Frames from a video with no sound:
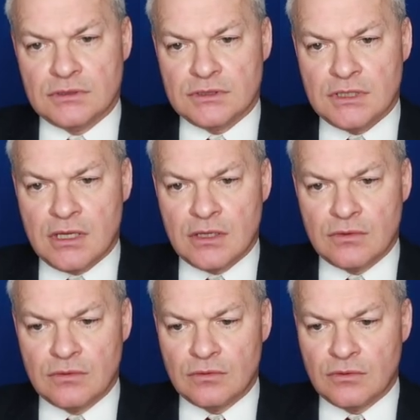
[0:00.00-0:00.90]

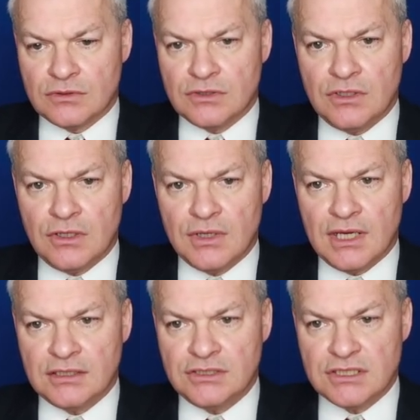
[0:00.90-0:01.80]
So what to do
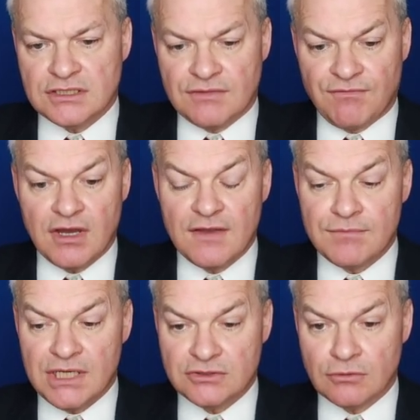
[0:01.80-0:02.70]
here? Just 5
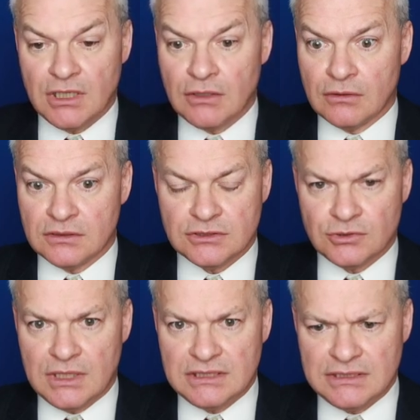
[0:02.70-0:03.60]
minutes on my clock and
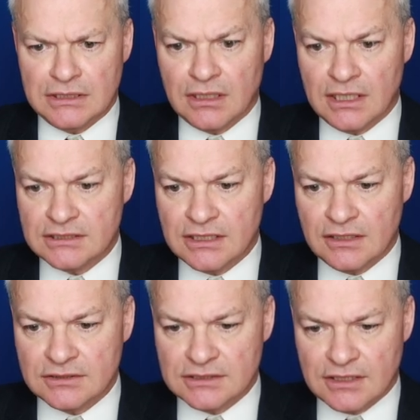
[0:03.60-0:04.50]
29
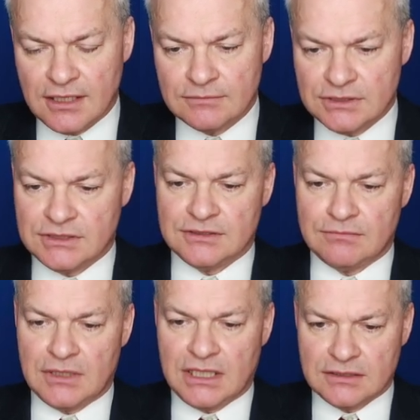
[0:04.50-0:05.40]
tiles to come. This is
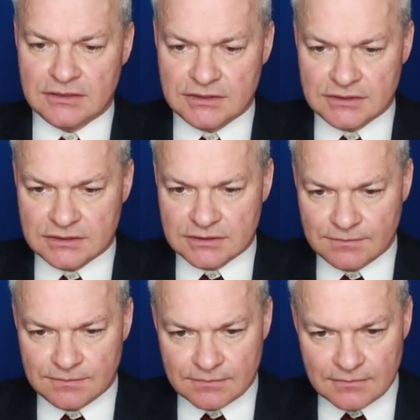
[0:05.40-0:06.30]
madness.
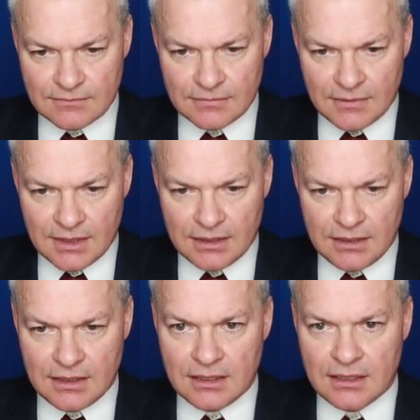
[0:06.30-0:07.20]

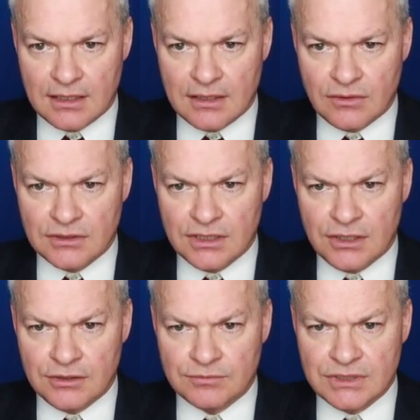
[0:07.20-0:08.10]
How can
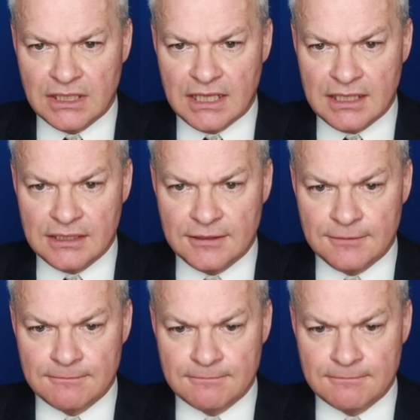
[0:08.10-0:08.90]
I open a lane?